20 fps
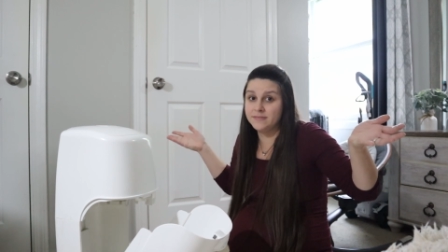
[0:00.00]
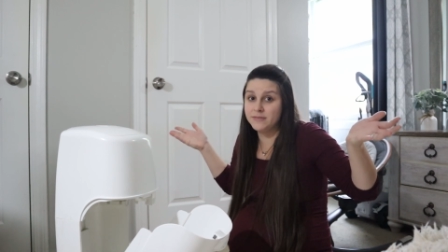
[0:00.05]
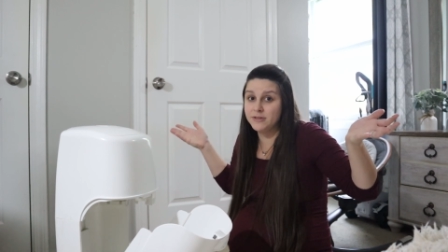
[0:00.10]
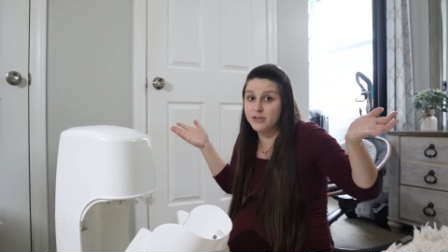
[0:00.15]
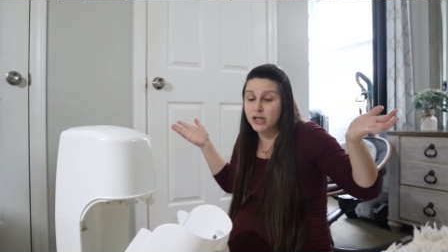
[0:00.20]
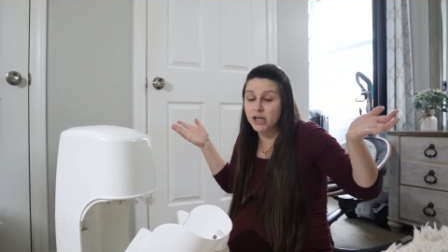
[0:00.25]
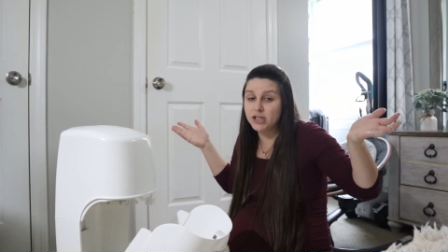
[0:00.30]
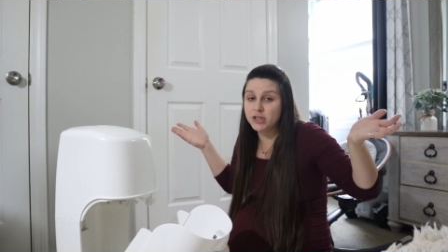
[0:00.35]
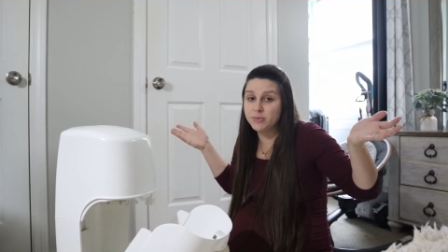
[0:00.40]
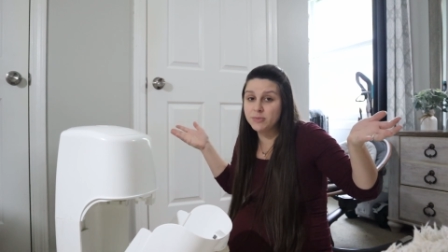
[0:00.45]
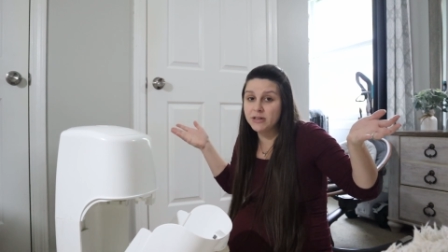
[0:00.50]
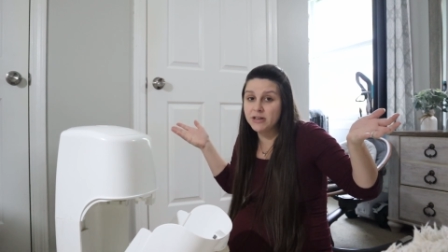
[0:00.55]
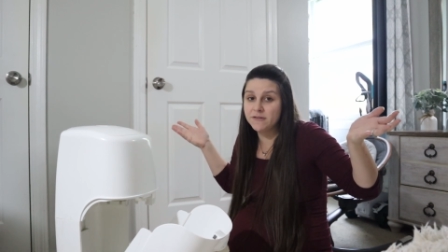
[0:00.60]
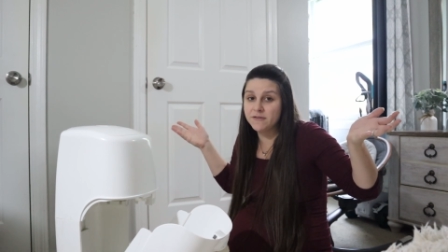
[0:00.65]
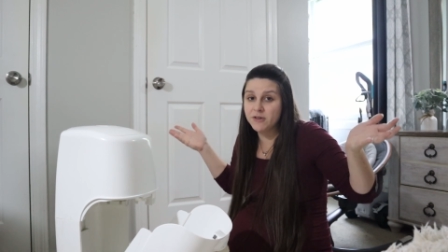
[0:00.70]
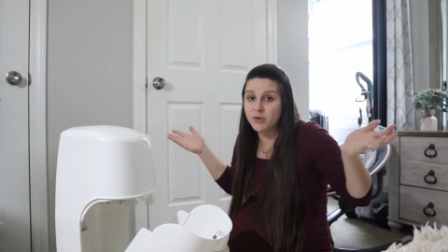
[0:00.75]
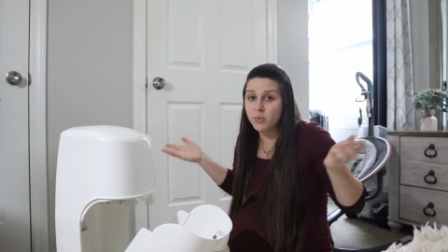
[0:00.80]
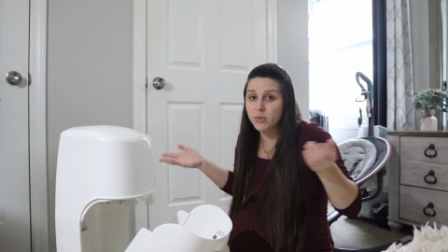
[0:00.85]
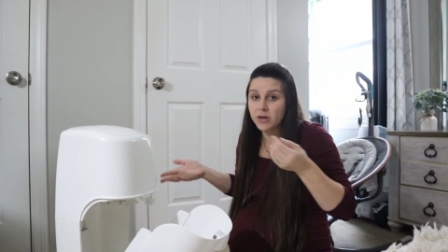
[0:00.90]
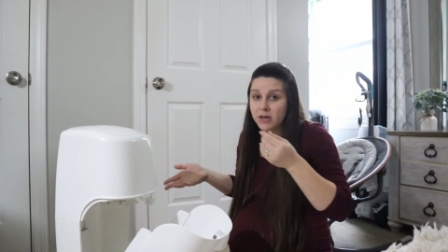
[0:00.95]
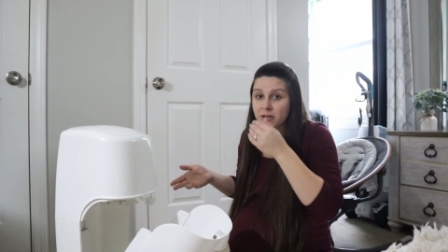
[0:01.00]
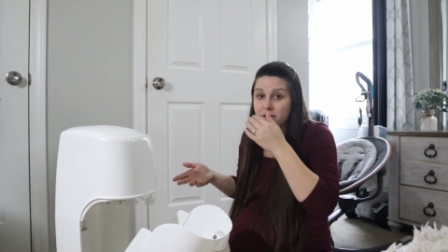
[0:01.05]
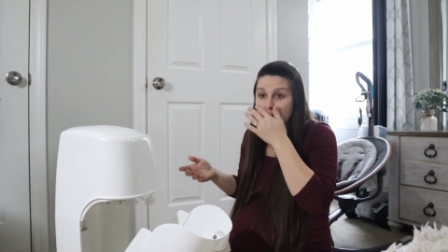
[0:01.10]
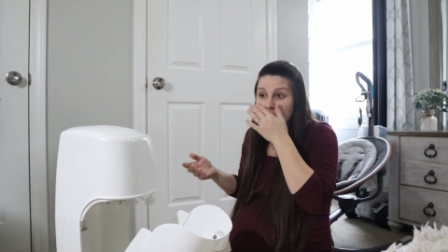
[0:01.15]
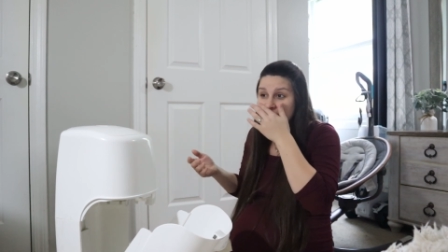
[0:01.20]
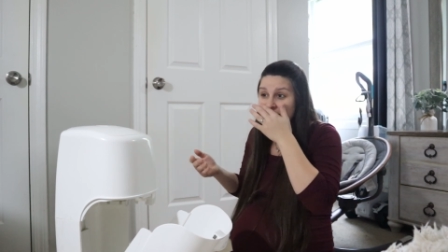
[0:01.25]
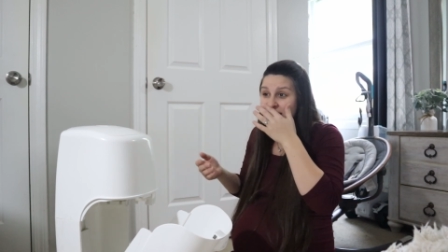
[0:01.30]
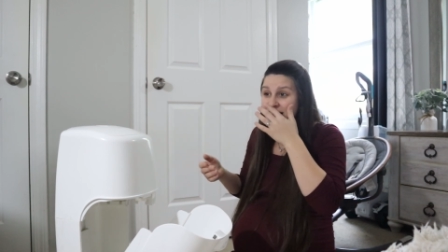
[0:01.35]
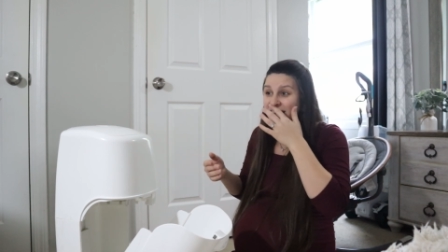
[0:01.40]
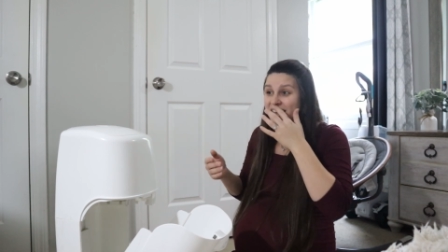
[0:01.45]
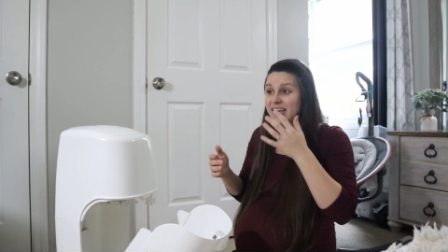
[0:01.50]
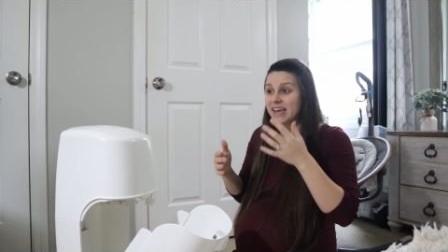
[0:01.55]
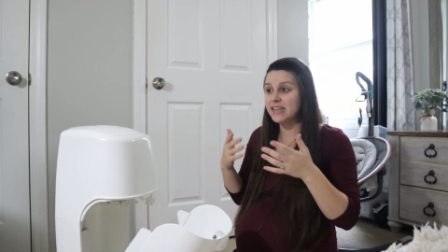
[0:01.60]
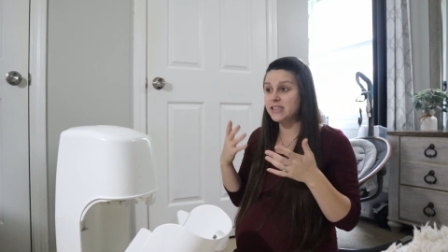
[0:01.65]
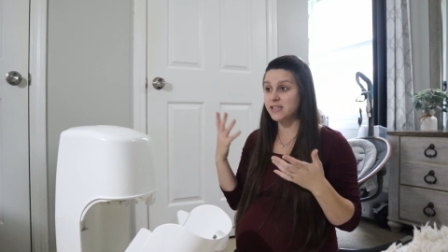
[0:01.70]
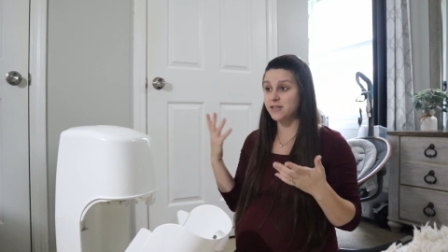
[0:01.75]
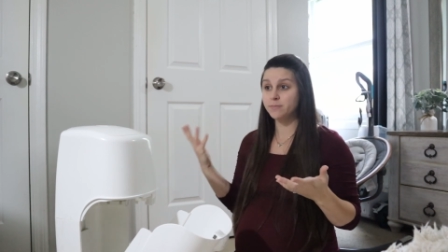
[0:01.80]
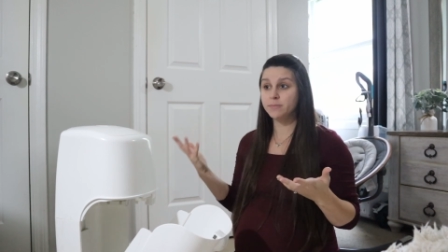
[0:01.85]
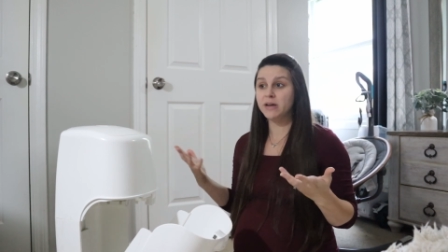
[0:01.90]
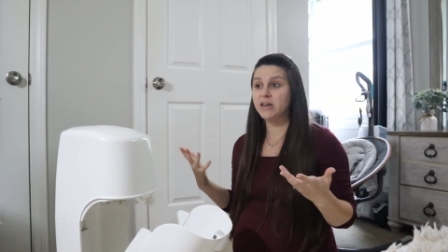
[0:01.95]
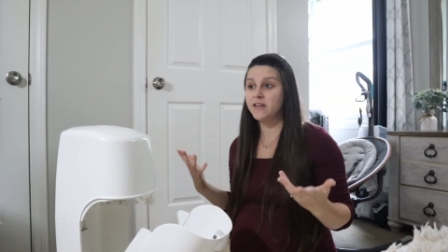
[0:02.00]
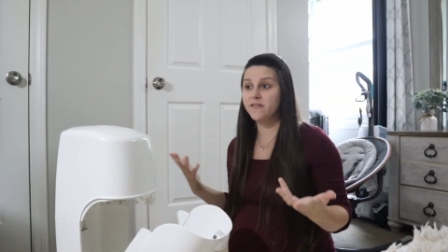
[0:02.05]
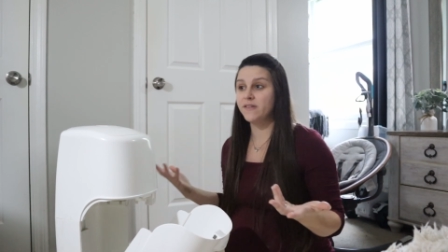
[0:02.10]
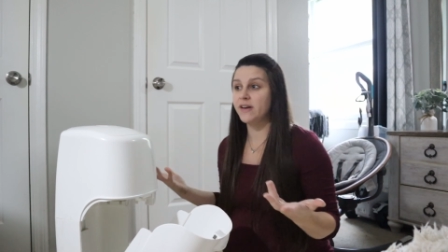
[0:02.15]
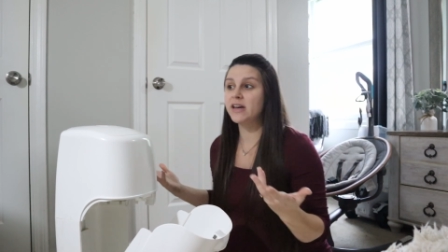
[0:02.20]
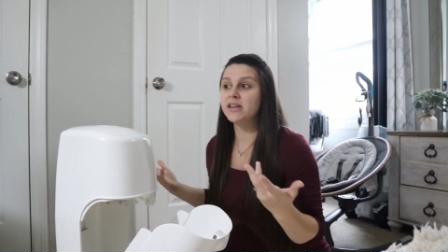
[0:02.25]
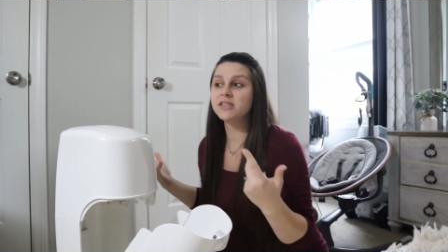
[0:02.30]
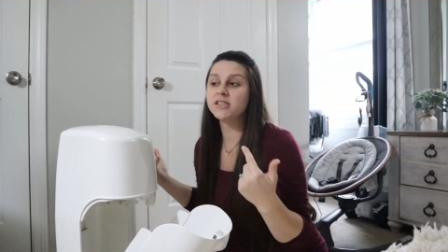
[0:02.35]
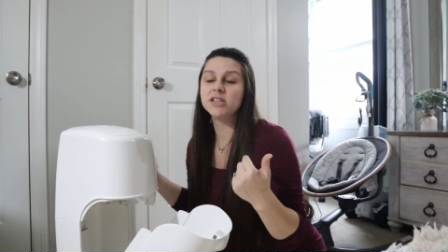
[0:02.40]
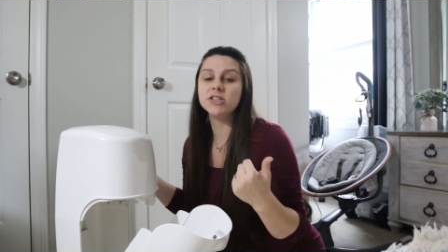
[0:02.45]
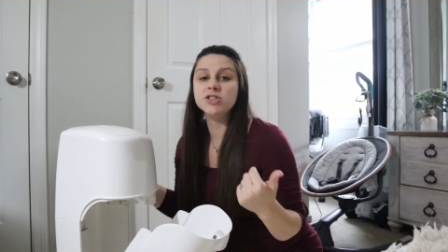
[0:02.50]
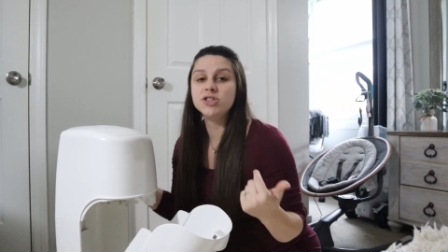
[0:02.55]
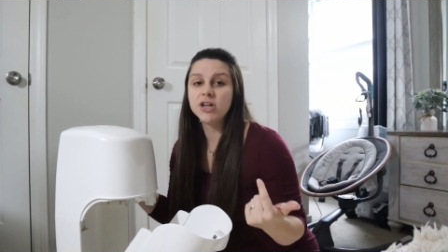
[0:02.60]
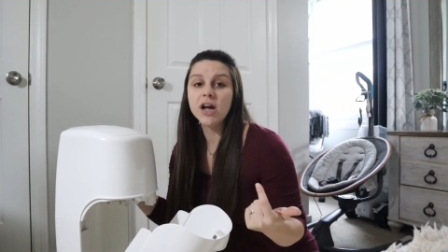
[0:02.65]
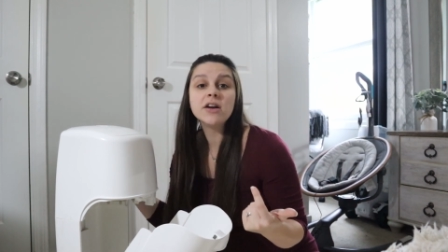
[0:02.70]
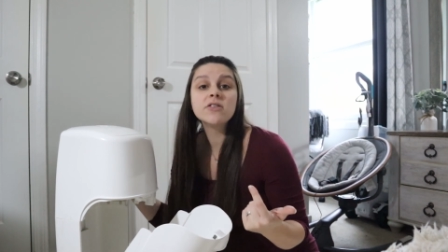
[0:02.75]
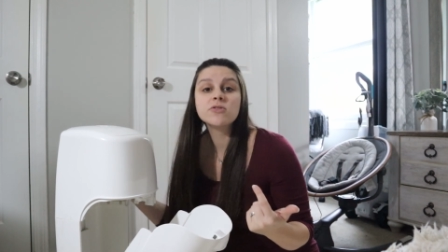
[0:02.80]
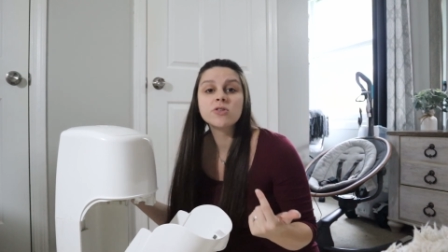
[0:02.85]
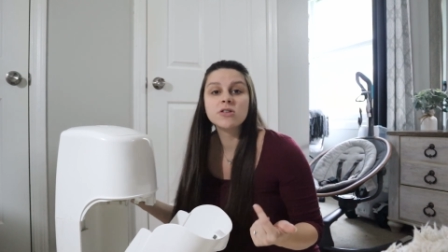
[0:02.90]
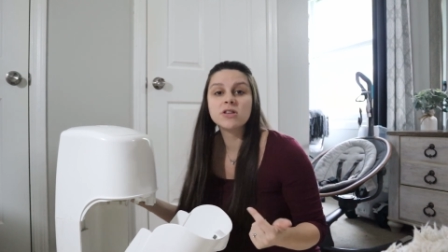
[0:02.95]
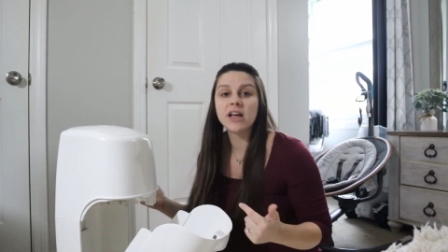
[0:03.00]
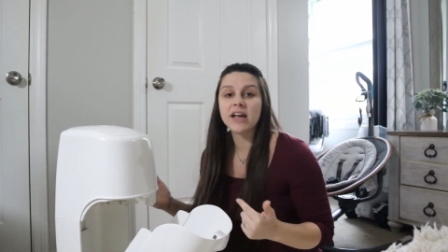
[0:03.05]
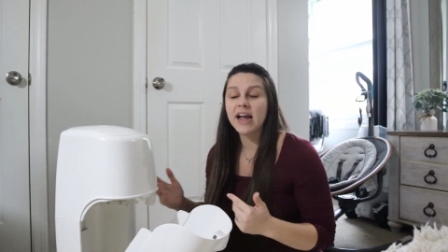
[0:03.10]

Judge me if you will. Nothing against minivans in general,